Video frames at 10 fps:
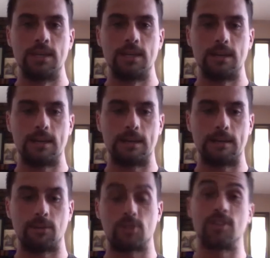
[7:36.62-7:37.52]

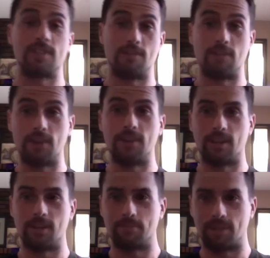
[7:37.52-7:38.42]
I shouldn't say very
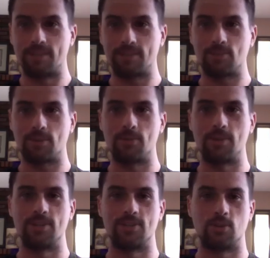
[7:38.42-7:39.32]
young, but
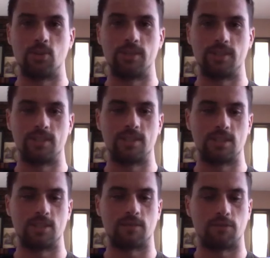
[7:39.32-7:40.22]
21 years old. And this is
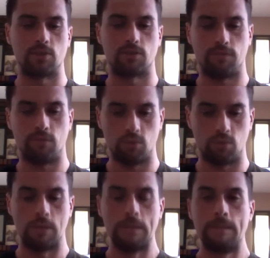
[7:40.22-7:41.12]
his first
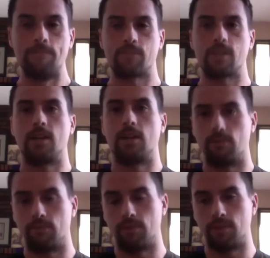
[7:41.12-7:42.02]
full
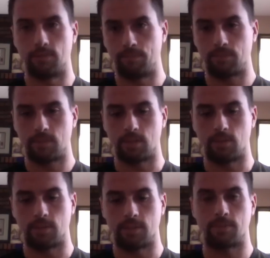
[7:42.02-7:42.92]
real, you
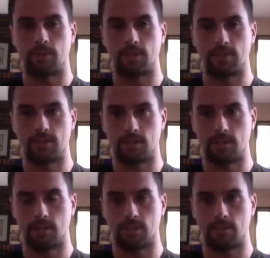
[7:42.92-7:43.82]
know, experience
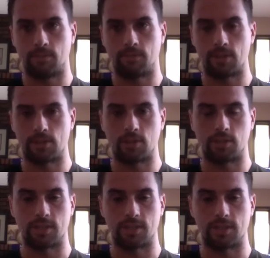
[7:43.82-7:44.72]
in professional
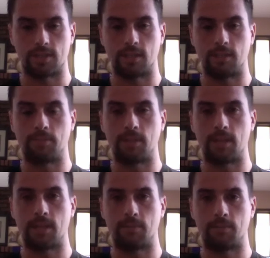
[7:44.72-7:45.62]
consistently
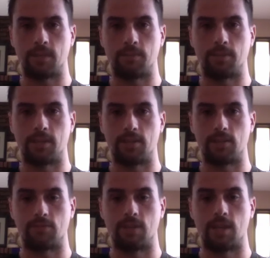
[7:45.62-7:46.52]
playing and being a player
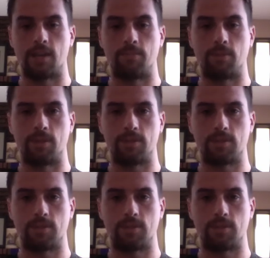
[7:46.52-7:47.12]
that's relied upon.